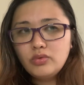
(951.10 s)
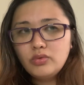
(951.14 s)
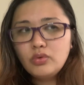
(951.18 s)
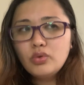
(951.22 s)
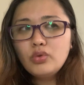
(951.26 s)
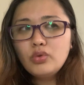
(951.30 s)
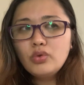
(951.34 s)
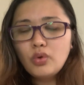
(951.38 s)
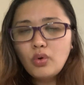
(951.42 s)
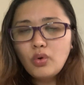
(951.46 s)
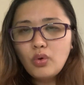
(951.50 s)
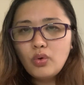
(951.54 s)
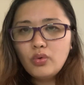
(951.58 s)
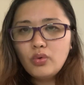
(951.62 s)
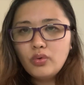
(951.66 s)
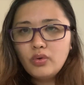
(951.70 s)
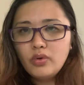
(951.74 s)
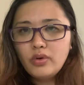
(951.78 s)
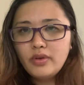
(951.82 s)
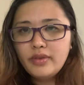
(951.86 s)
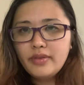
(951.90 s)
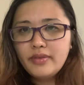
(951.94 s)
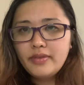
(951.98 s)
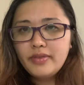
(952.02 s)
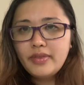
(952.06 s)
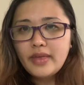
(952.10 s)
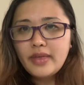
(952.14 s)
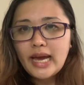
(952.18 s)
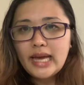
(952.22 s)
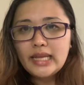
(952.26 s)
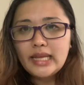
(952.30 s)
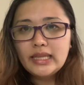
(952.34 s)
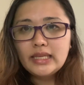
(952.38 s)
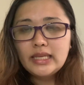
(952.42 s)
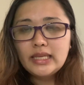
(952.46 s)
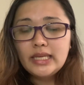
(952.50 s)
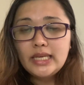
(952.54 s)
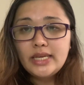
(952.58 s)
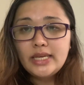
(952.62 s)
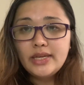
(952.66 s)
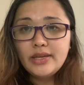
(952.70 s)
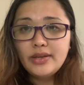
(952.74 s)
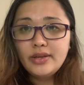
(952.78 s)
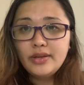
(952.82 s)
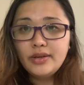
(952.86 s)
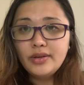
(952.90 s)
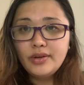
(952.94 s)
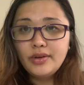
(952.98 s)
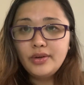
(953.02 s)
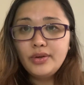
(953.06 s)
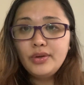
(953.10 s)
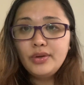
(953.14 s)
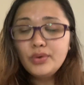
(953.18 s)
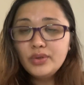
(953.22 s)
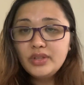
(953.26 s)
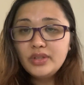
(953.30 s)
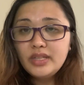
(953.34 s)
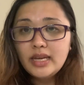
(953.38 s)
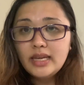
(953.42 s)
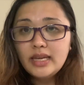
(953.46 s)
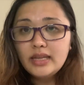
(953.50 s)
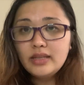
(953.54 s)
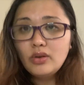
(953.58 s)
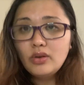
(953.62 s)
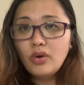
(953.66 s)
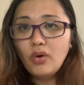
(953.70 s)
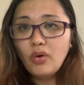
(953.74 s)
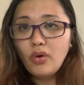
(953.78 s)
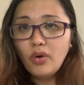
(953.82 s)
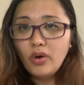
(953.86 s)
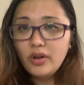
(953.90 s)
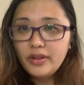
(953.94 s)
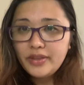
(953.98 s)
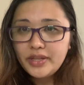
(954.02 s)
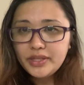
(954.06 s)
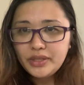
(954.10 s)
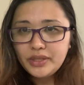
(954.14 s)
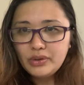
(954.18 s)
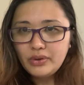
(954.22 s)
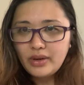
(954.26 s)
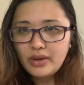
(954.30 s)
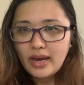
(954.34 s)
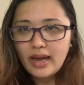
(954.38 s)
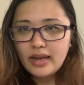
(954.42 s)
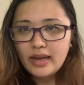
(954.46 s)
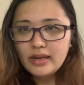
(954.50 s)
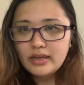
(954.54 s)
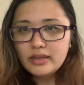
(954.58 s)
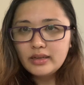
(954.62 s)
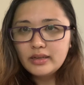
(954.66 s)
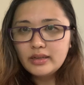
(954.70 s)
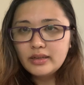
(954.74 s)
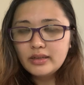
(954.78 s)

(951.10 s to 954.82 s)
to know that you did all that you can?